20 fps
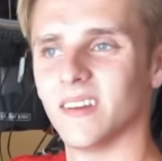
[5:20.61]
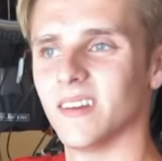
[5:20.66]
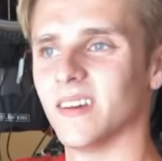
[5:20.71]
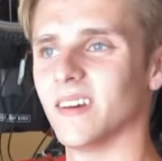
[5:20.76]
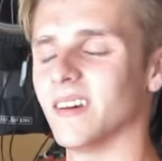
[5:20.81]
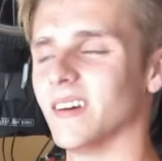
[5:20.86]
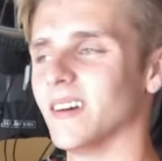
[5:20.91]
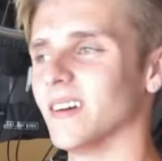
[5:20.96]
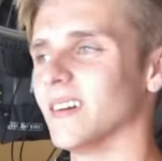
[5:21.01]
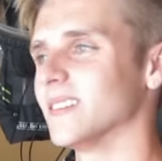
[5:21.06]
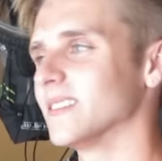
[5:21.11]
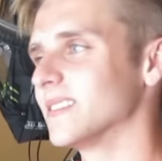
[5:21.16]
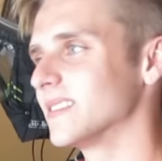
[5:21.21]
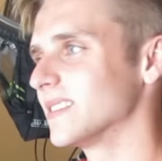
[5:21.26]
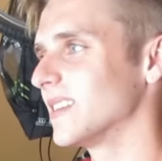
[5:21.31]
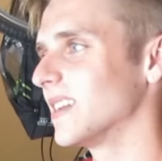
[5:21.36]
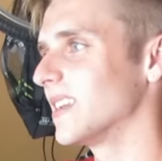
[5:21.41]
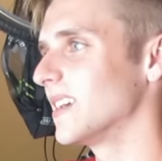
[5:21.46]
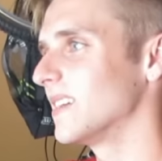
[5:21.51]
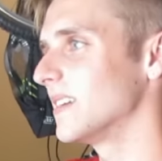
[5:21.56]
Huh, it's
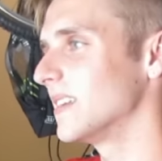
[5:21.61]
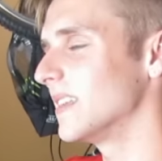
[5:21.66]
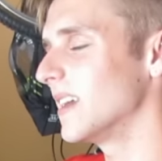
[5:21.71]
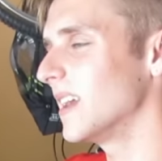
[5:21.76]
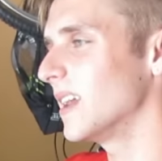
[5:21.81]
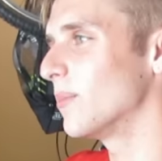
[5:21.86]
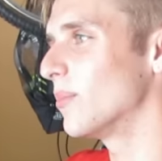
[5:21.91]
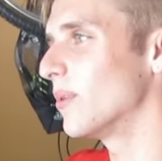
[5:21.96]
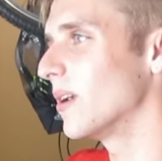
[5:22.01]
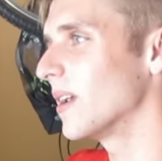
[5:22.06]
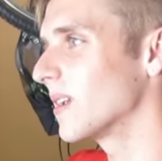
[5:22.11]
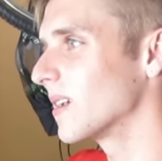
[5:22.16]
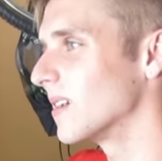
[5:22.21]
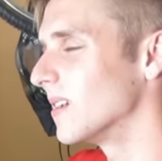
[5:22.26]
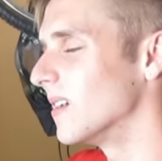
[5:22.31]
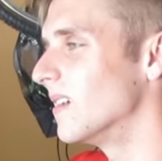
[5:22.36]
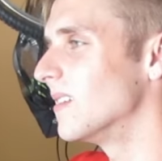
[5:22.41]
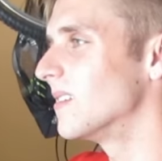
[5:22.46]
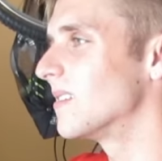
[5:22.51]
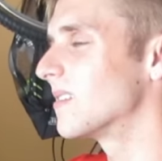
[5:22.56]
not every day you break a
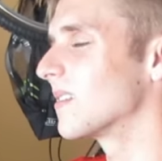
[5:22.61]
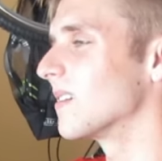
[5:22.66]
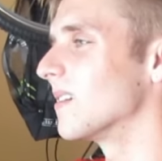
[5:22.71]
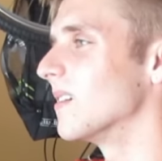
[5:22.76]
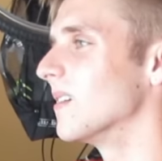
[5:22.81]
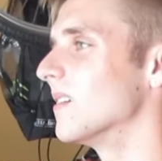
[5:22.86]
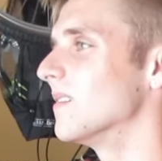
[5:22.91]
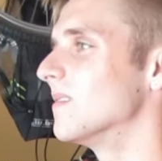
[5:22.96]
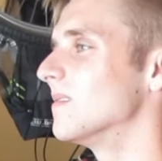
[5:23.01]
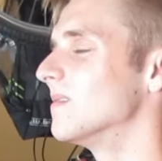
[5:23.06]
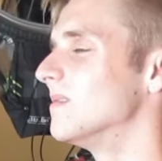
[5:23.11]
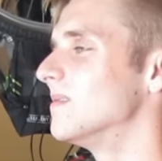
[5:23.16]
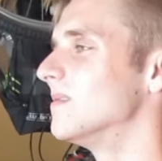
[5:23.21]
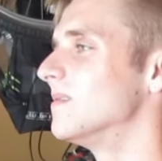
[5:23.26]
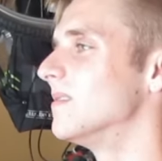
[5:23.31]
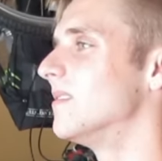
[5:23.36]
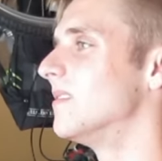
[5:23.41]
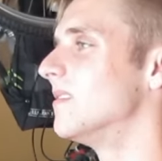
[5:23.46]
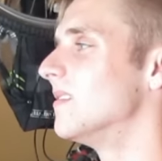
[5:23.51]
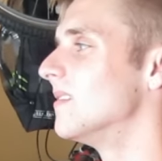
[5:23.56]
hood scoop.
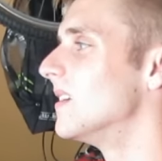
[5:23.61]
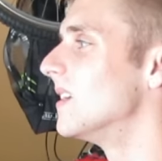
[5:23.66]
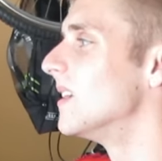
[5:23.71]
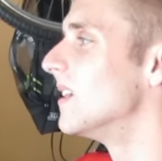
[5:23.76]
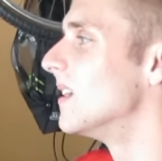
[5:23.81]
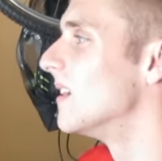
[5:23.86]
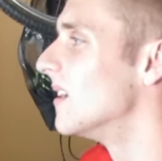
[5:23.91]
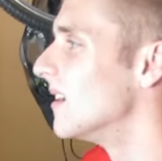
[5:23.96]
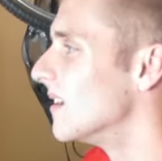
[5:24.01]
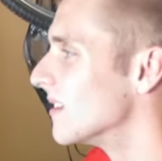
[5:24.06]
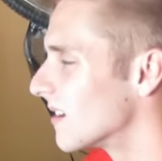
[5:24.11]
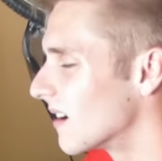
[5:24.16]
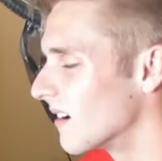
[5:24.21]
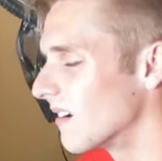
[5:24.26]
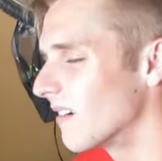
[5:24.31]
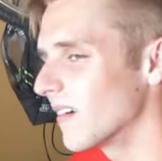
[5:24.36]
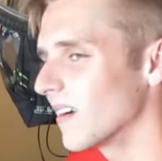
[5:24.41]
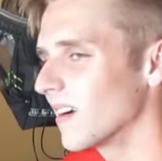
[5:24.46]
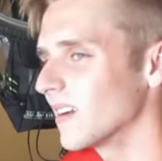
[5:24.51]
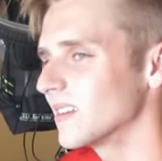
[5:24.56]
Don't
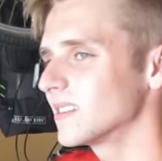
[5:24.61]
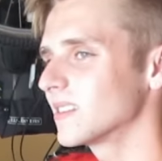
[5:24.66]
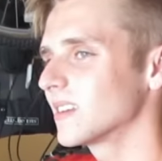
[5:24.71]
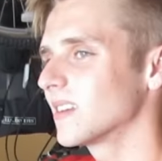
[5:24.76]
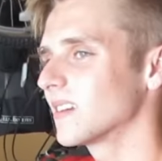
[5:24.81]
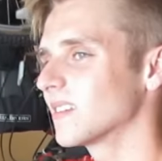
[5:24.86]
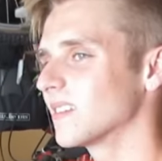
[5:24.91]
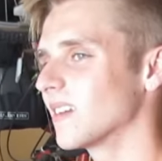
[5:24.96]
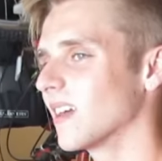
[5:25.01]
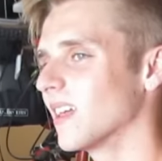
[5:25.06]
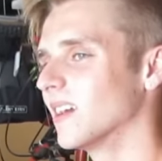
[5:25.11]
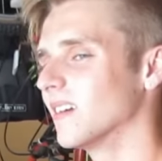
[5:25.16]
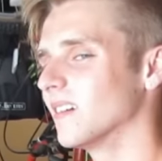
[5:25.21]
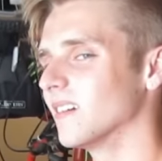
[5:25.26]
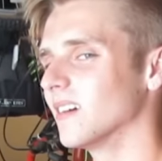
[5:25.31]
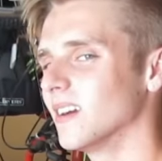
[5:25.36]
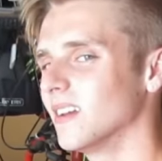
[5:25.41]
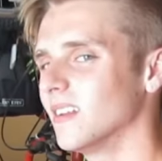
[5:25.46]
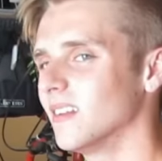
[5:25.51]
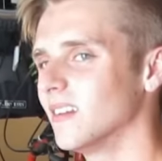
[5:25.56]
worry, I'll just get
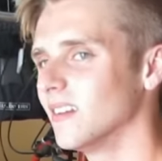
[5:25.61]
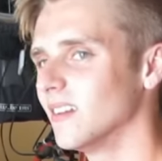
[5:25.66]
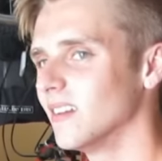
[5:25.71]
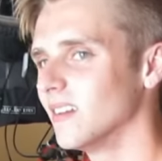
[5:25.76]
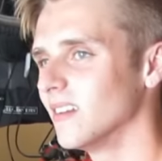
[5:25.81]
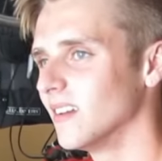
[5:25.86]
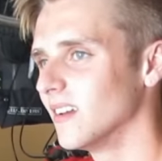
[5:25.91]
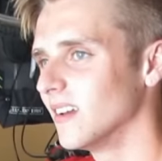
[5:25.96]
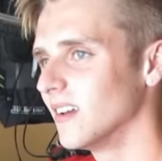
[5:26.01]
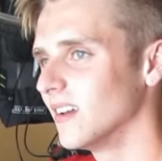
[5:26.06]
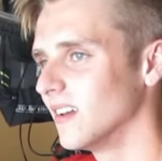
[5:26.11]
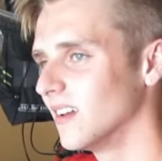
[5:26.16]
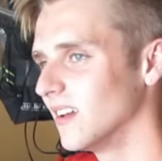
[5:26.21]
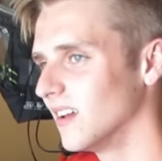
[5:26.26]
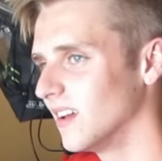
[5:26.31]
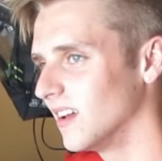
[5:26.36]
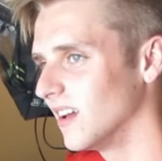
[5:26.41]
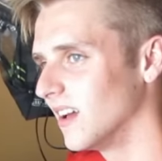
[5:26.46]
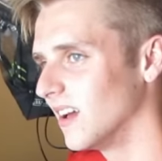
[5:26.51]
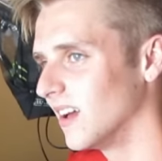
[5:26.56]
another
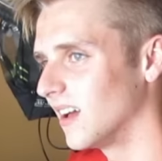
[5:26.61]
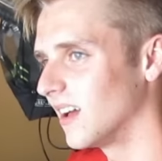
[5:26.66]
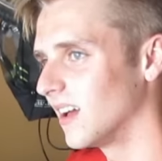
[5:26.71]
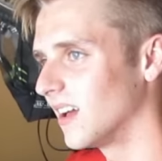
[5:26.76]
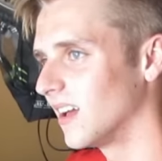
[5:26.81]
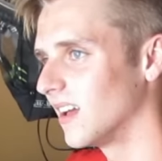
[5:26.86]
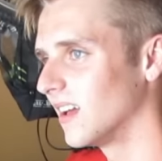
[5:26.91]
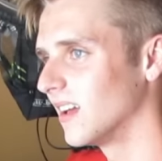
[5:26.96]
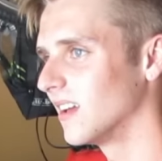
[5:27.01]
one.